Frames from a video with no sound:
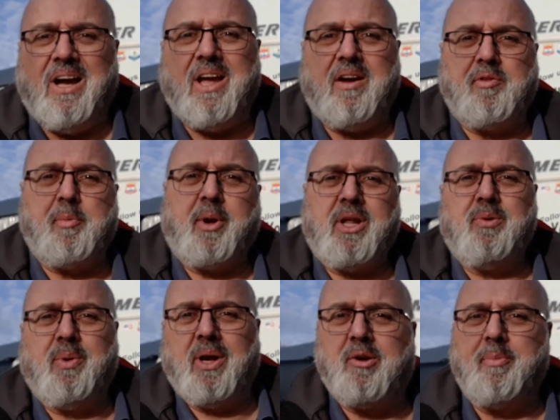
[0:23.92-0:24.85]
Hi everybody,
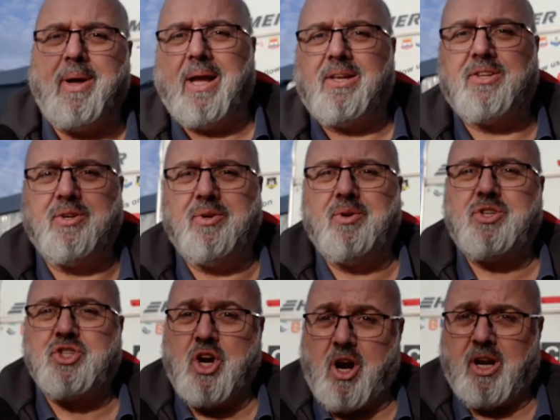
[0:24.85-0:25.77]
welcome back to
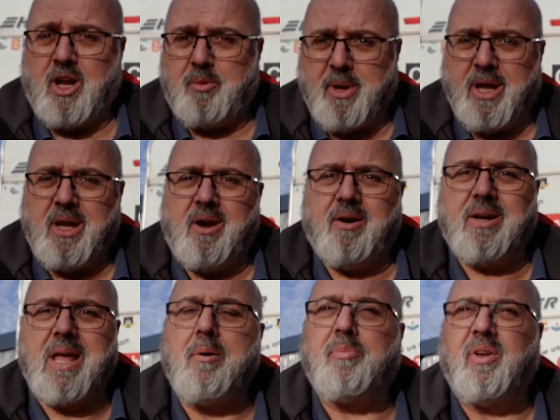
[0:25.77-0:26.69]
Charlie and Me, our
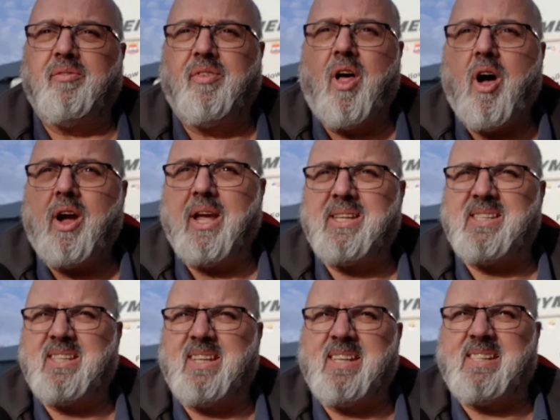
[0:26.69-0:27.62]
camping vlog.
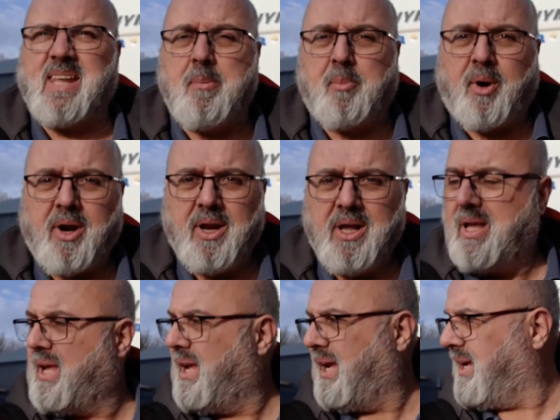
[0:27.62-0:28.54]
It's December.
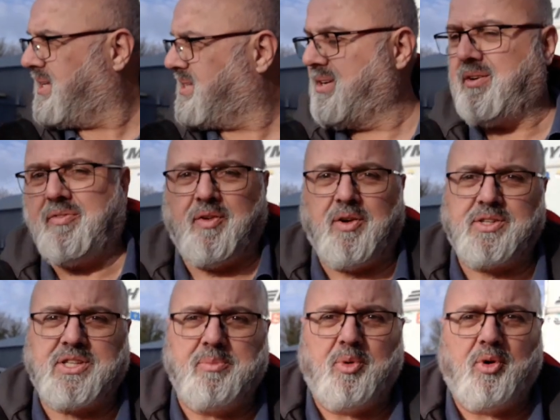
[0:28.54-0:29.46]
It's a
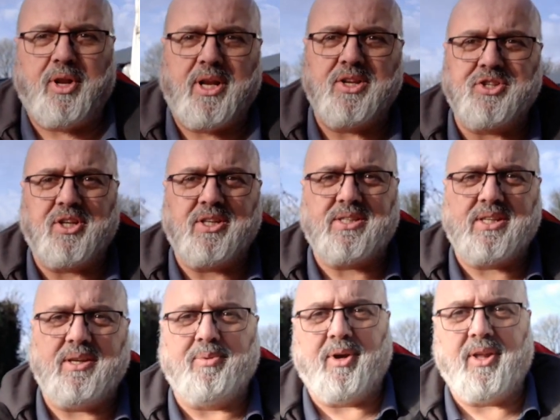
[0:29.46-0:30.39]
frosty morning, as you can
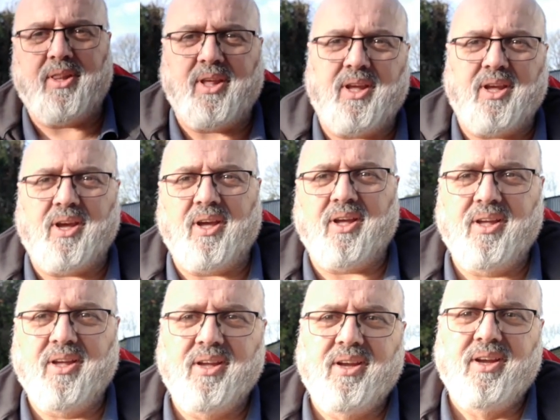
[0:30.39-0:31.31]
see by the
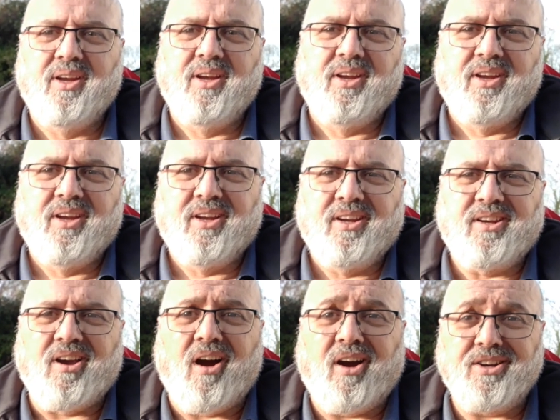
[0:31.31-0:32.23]

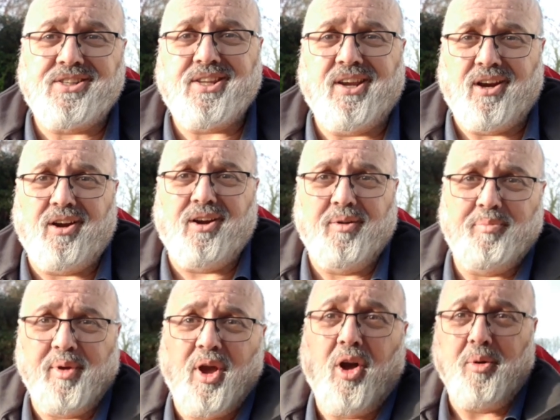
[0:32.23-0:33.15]
cars here
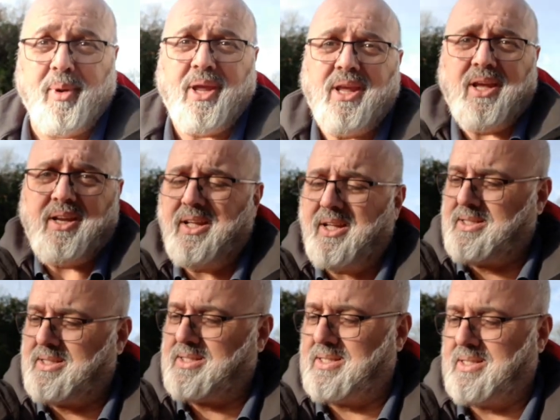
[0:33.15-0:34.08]
behind me, and
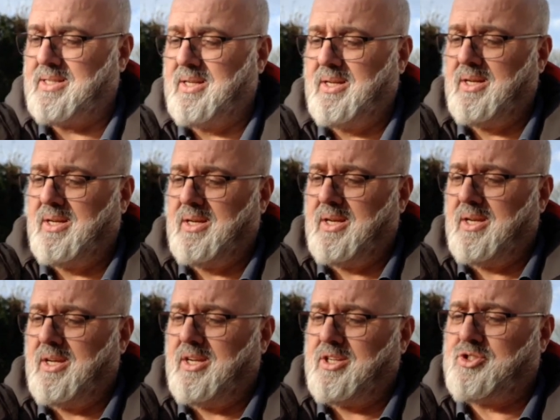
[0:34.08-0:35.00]
it's
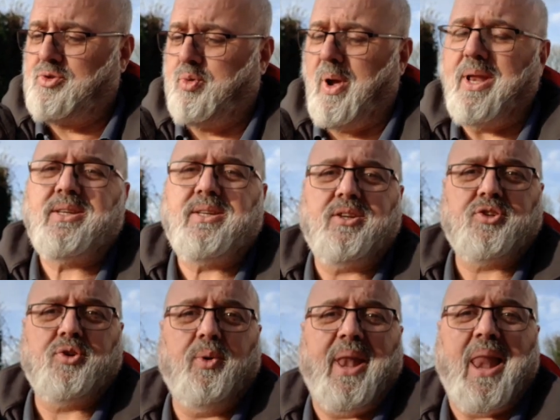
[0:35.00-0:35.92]
20
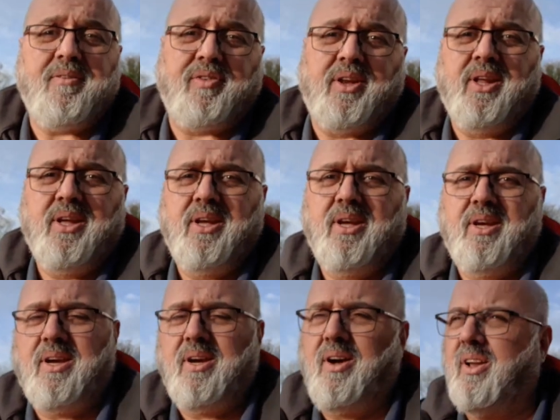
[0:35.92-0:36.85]
to 11
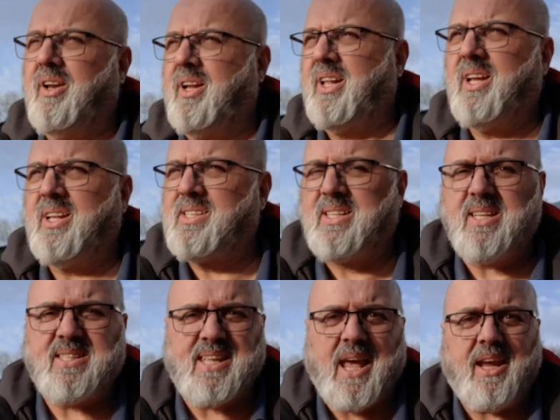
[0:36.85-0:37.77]
on, I think it's the
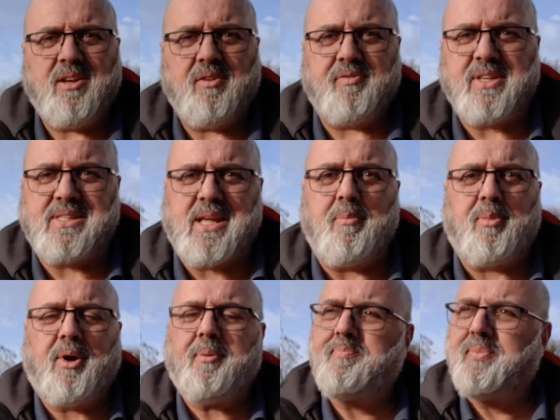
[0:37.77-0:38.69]
2nd of
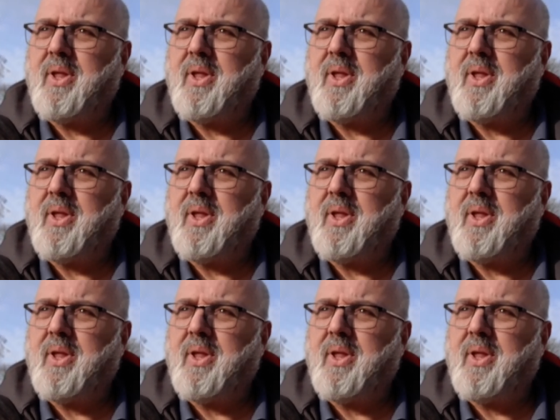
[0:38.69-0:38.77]
December.